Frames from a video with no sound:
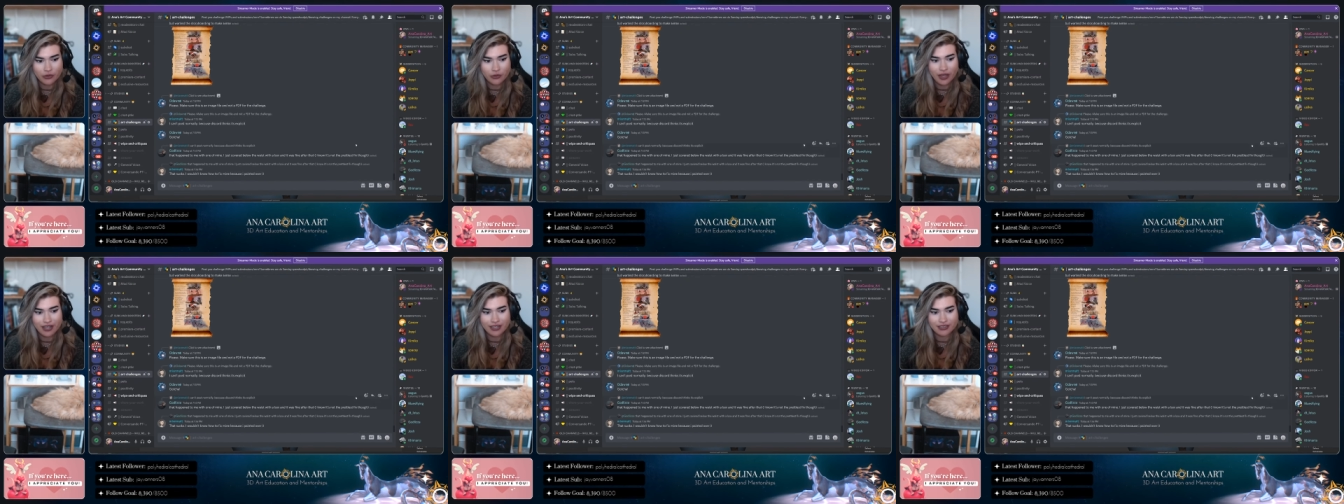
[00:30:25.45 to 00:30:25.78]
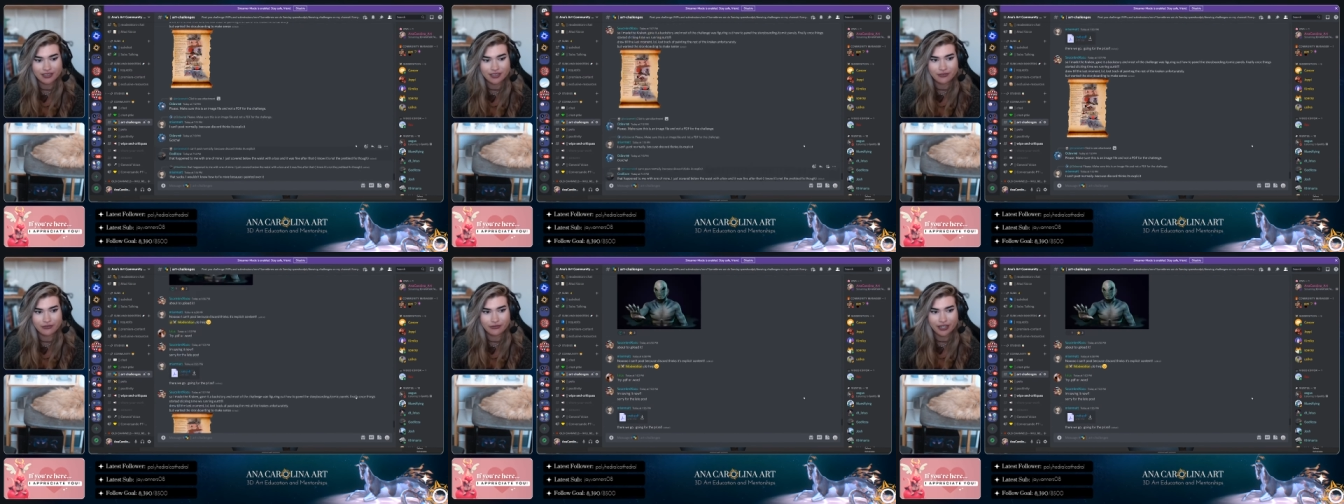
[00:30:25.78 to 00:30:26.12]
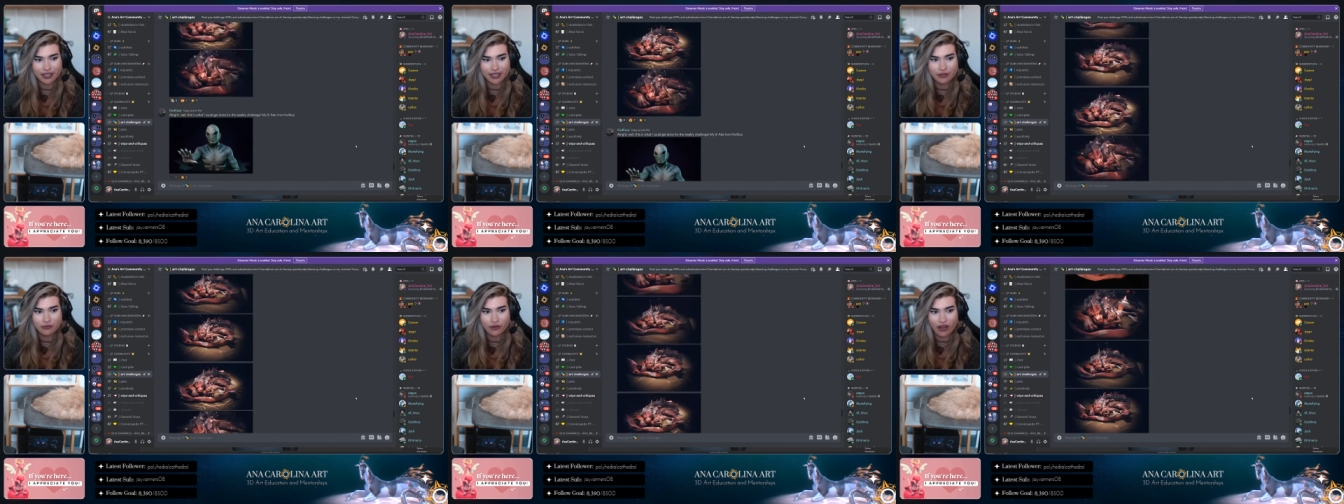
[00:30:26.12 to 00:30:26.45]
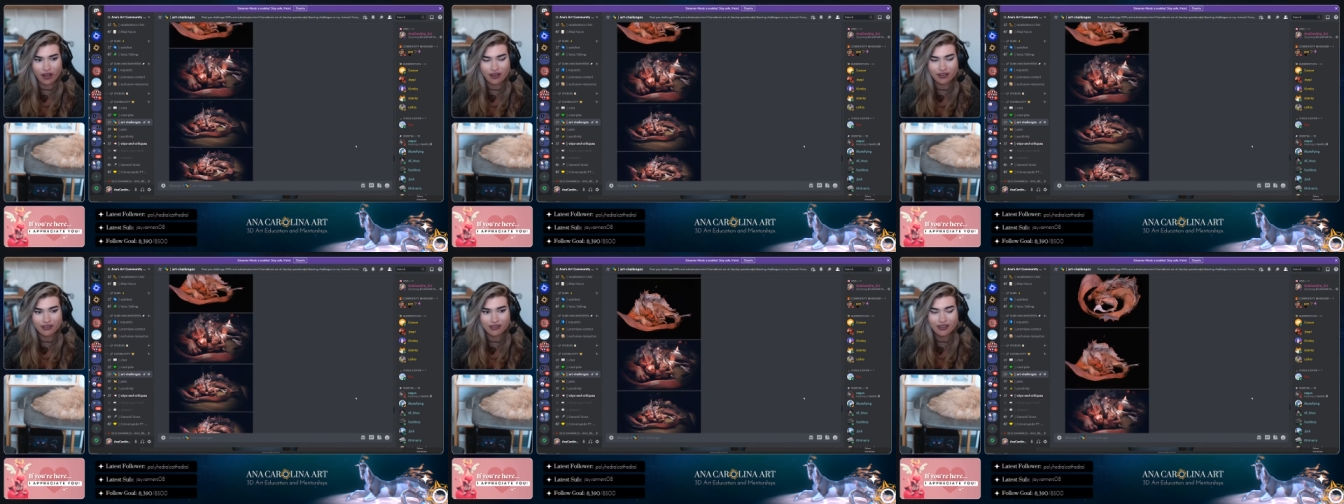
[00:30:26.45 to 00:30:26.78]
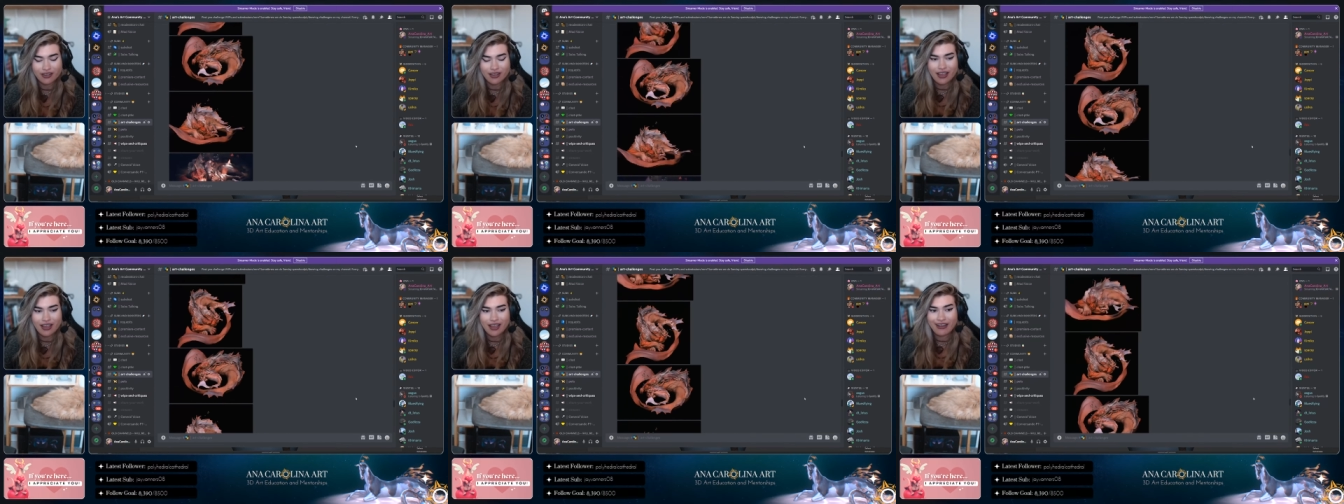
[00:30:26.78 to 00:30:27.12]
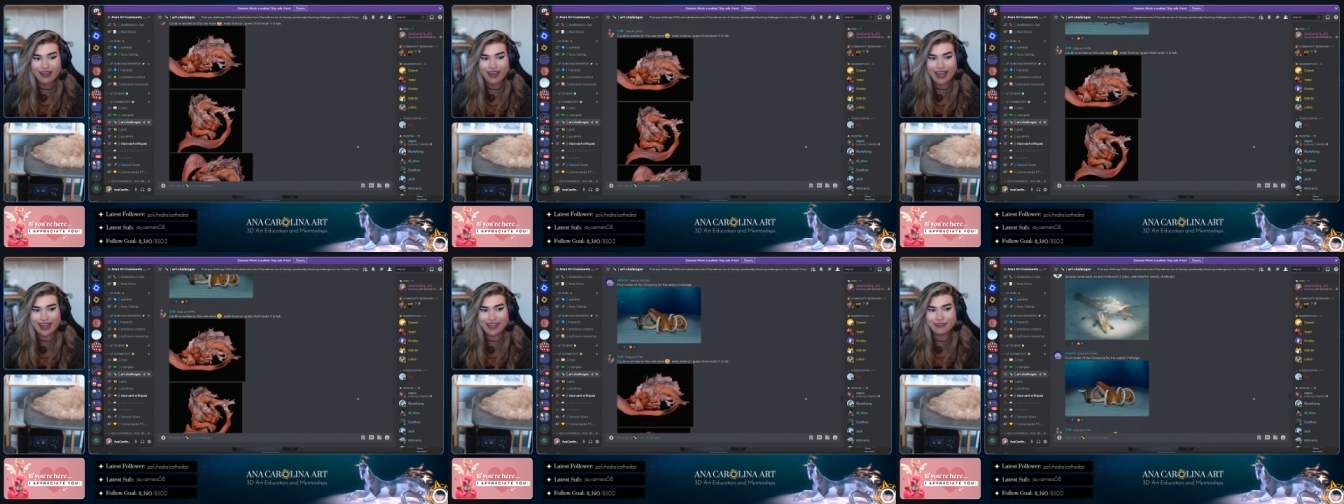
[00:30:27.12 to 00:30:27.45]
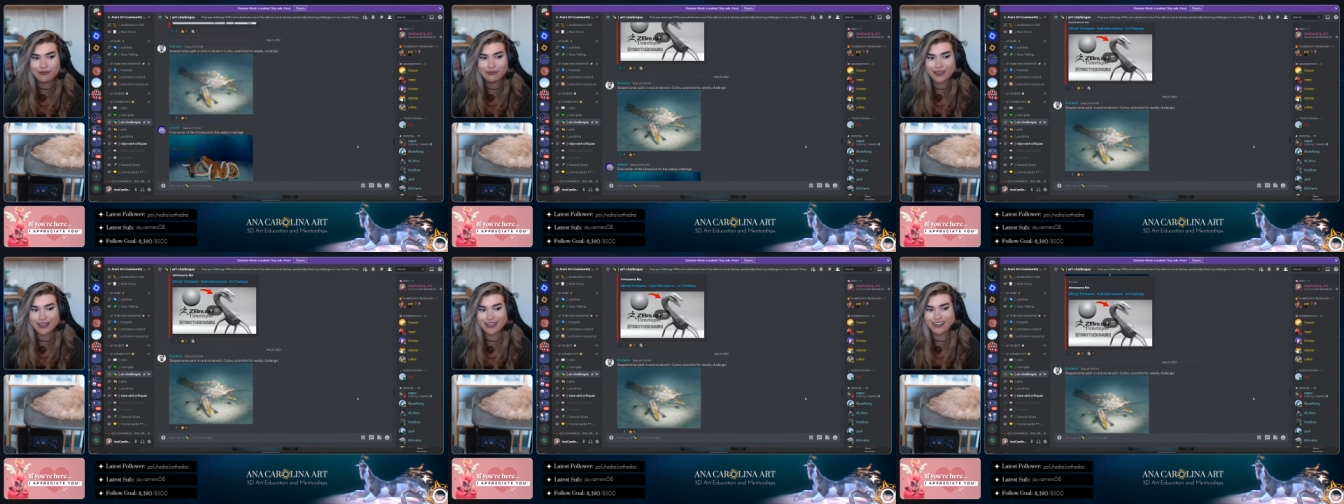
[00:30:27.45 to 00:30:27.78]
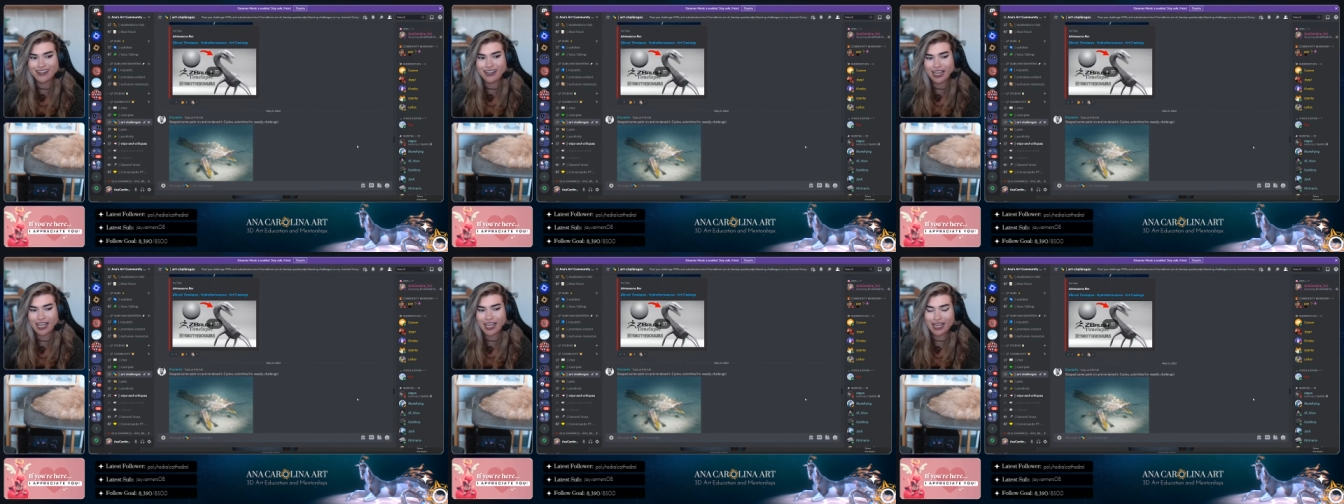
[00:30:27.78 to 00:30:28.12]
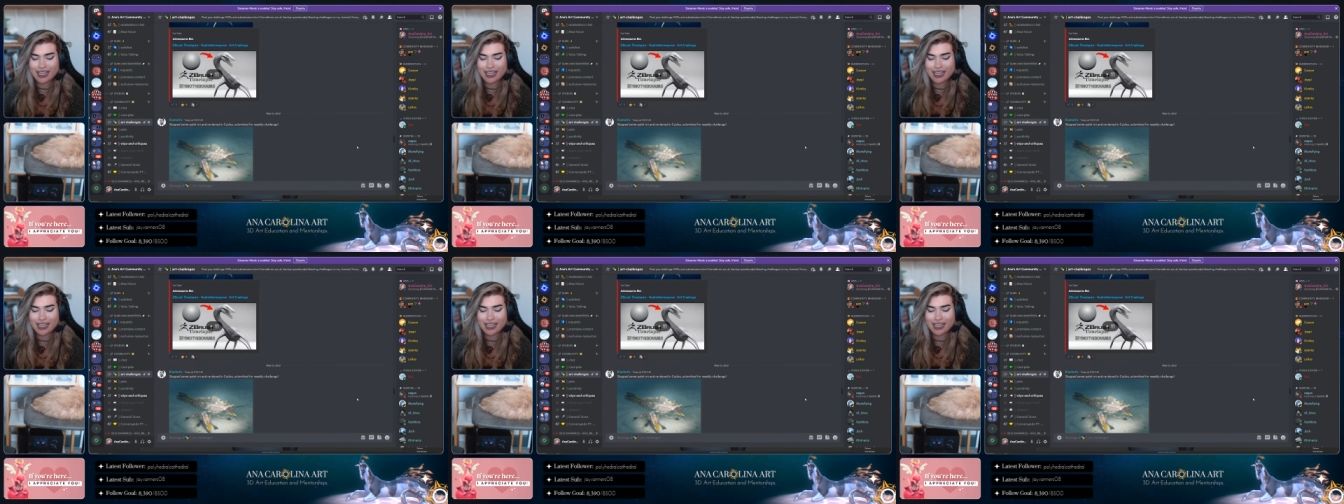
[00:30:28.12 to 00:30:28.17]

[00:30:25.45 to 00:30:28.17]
You guys freaking rock. I've been